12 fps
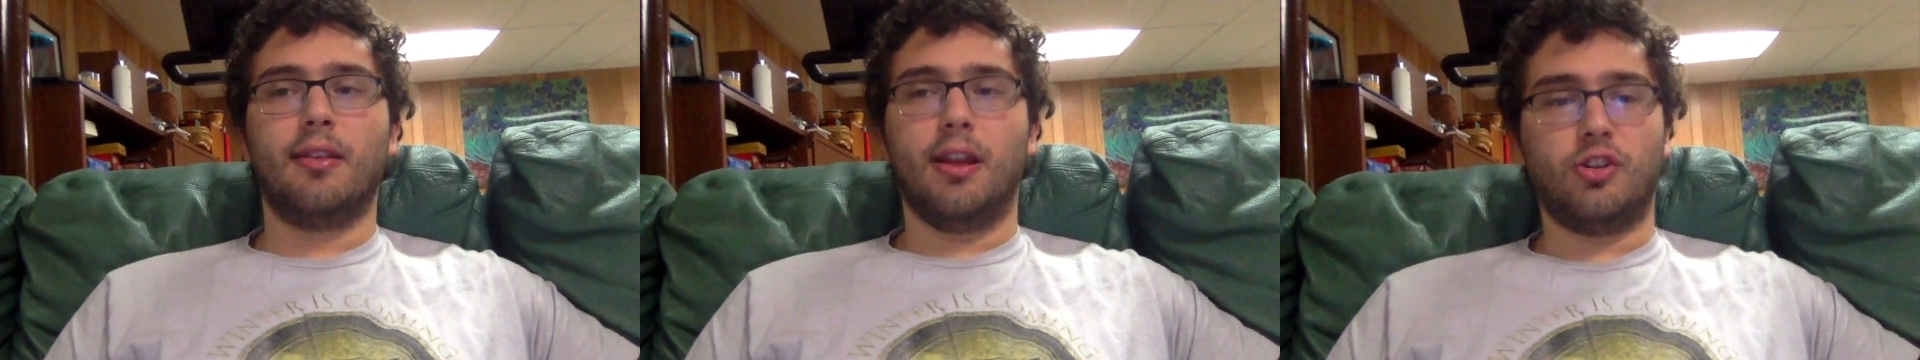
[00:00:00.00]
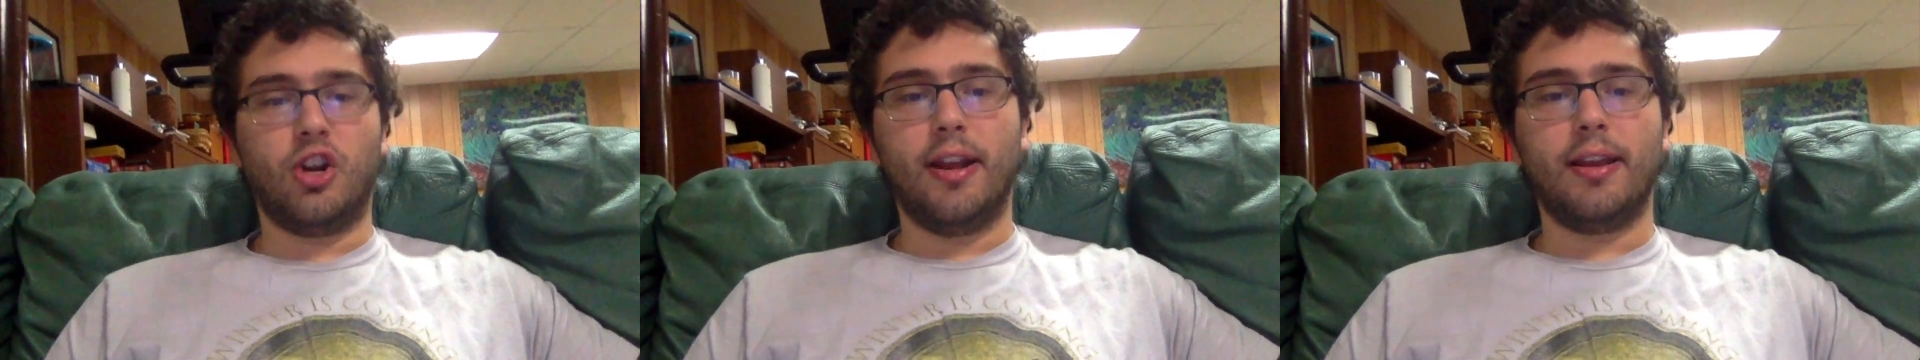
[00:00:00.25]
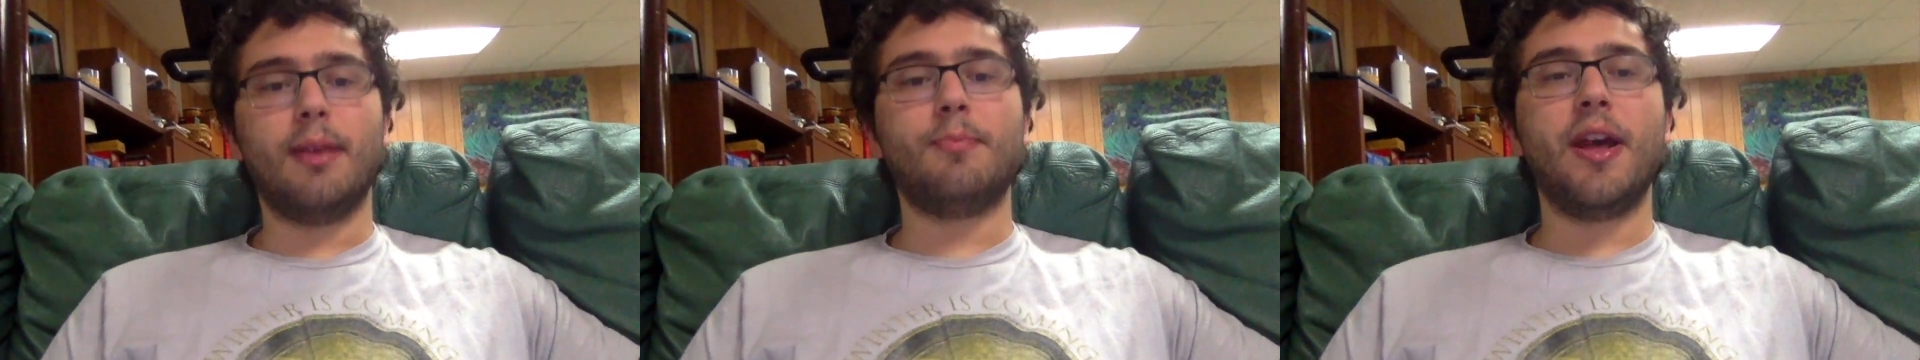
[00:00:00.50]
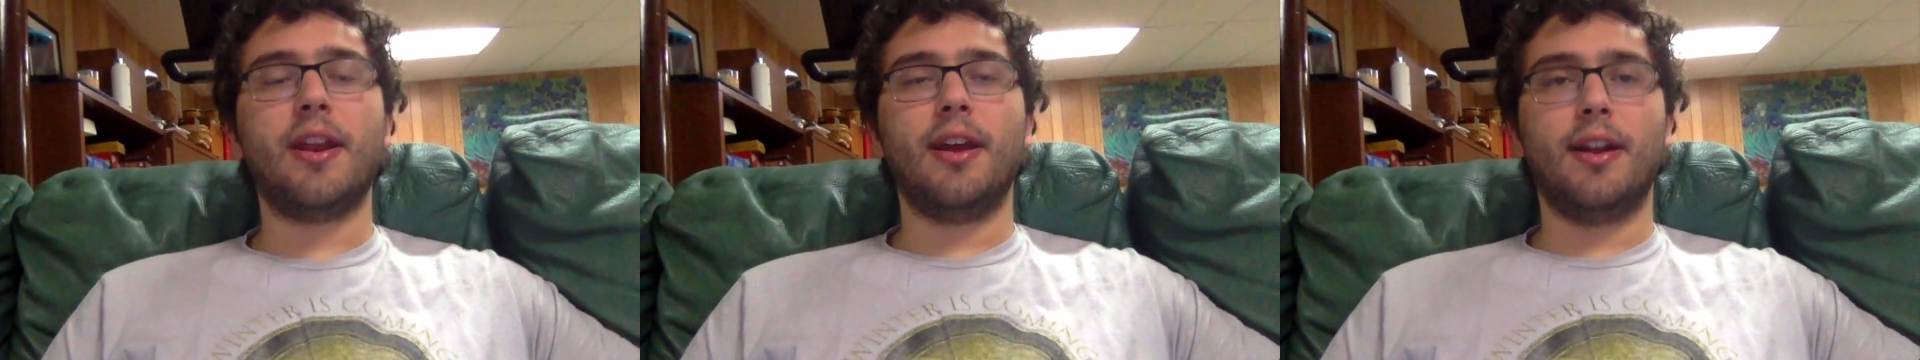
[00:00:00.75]
they try to keep
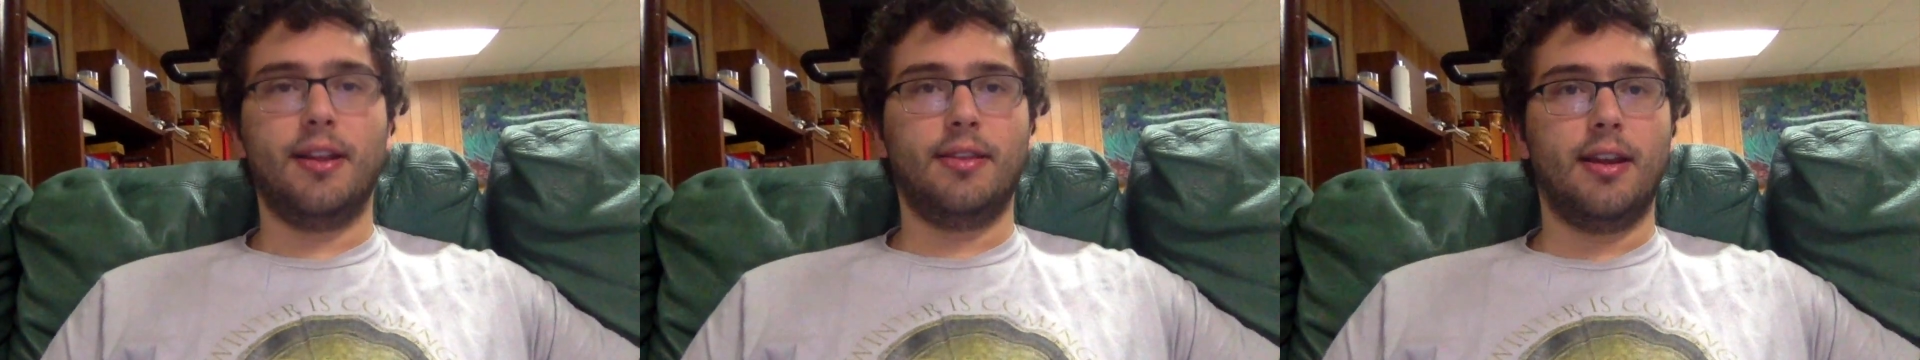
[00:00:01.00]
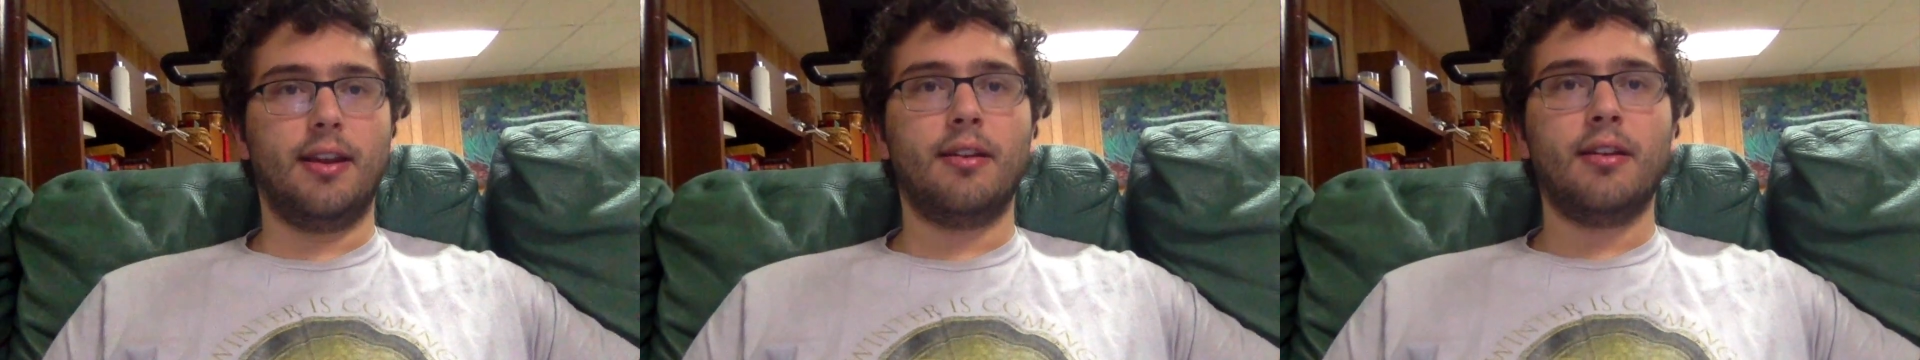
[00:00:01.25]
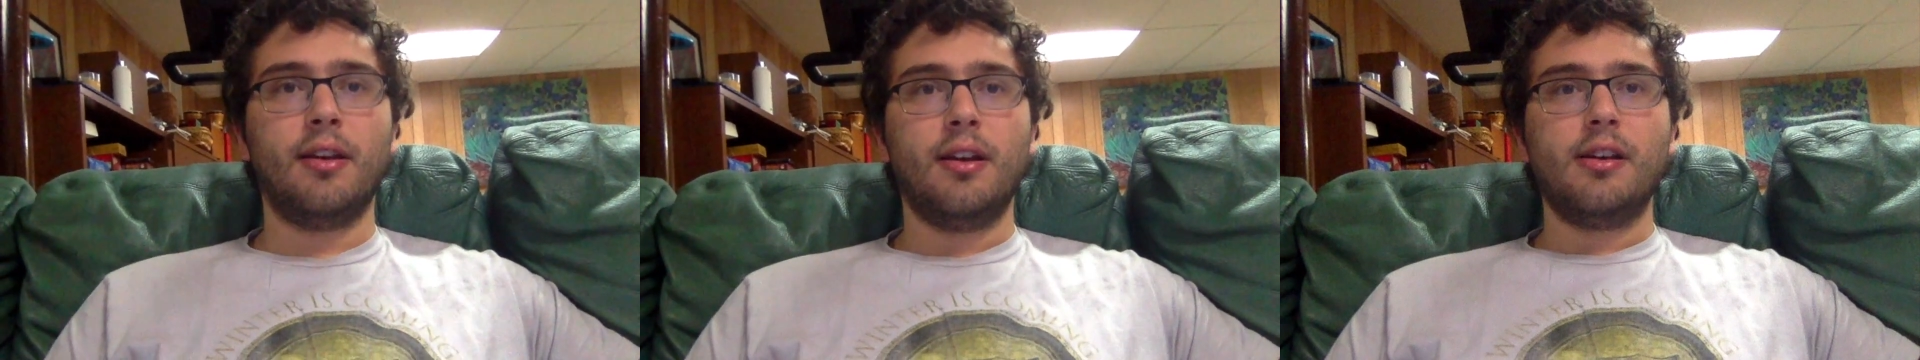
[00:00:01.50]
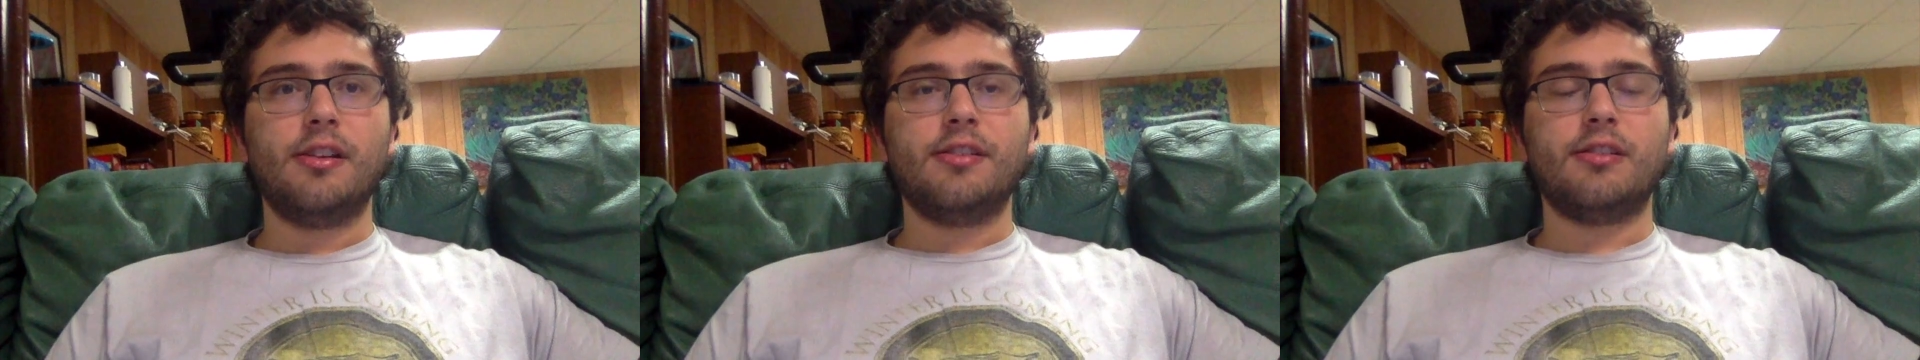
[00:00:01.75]
hidden and then
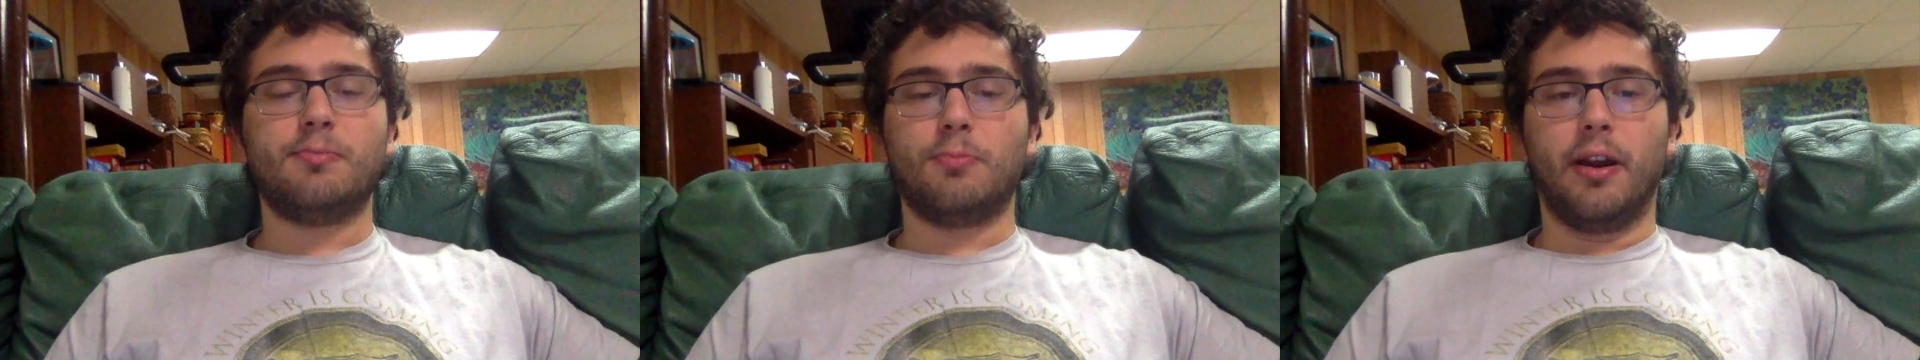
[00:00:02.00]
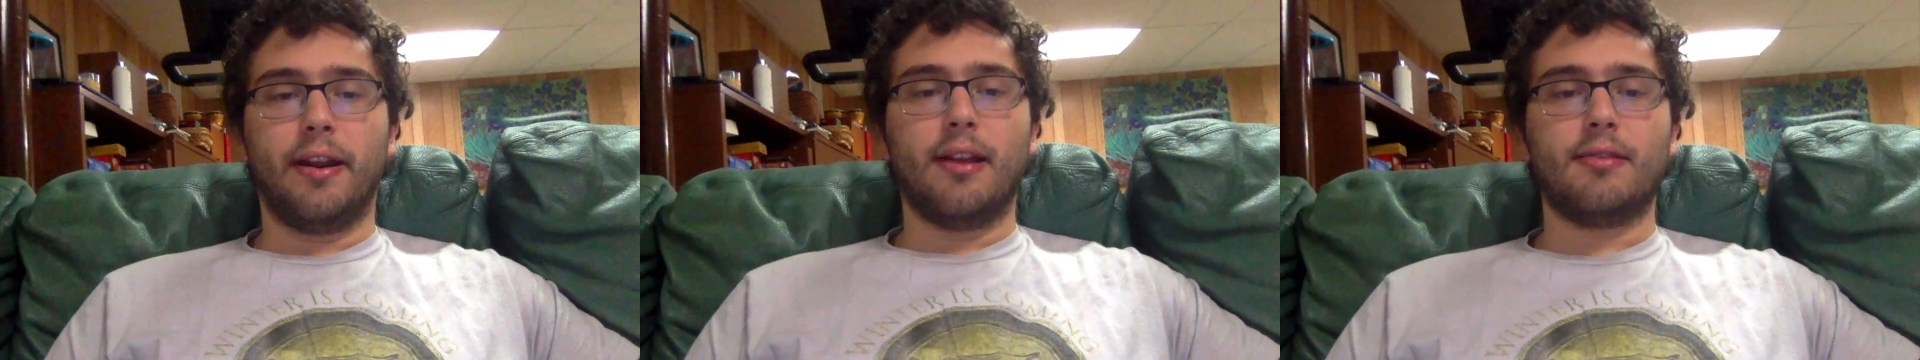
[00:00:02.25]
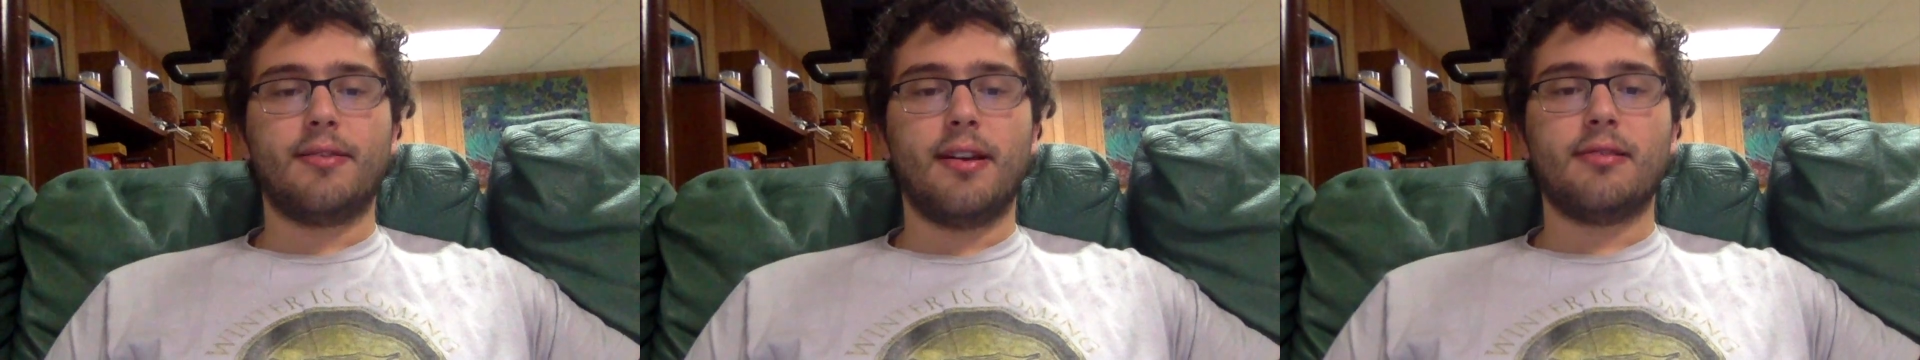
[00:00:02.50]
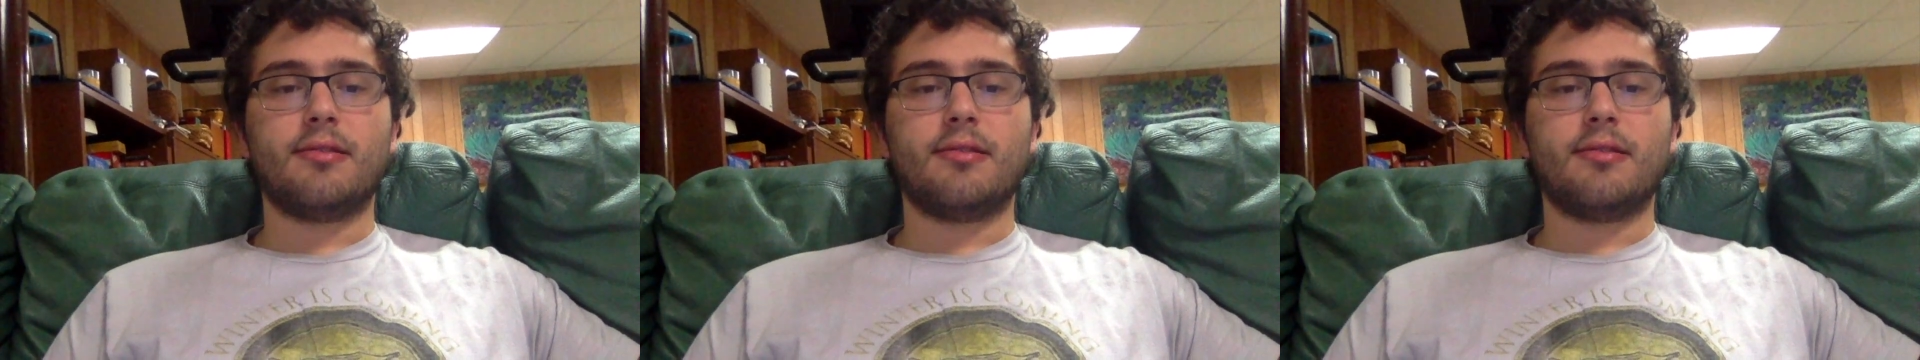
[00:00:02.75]
spring as